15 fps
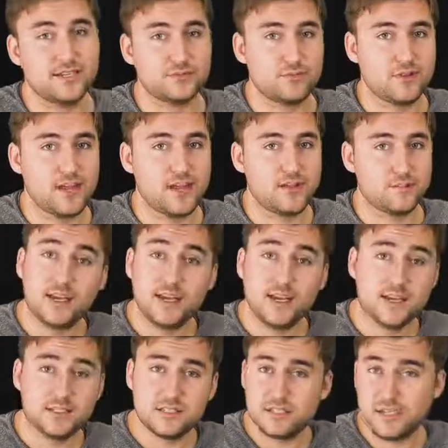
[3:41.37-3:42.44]
display.
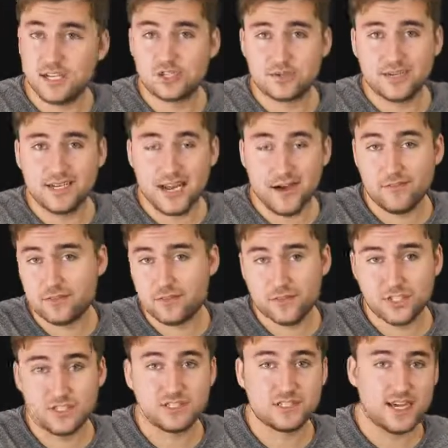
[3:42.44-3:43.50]
It is a touchscreen, however, which is